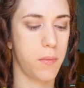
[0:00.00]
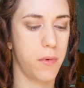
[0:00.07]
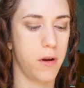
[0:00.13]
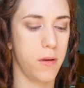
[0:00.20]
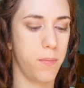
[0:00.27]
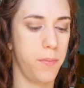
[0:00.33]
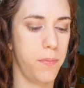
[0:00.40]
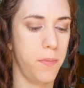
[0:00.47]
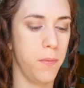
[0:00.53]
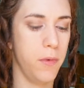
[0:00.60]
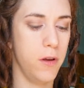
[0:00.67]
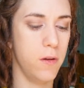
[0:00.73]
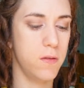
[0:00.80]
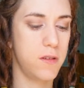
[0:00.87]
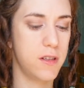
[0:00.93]
I'm going to
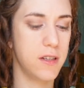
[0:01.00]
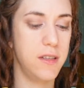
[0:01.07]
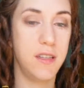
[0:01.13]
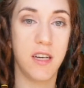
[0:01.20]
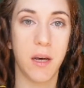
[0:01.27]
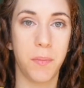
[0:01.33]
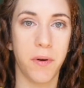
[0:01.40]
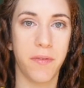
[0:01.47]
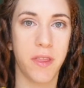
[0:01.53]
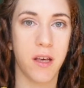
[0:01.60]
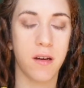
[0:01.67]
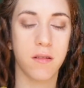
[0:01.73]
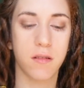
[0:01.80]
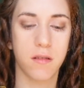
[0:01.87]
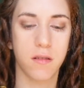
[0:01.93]
use the tip of
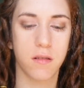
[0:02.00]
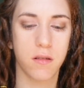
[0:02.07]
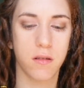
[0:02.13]
this